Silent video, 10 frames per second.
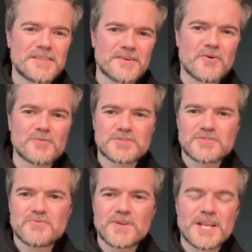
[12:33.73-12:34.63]
The goal was
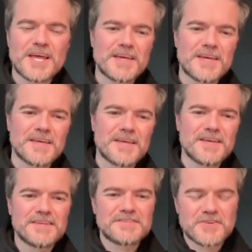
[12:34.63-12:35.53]
to relate
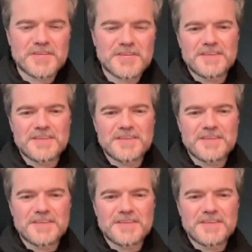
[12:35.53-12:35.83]
to,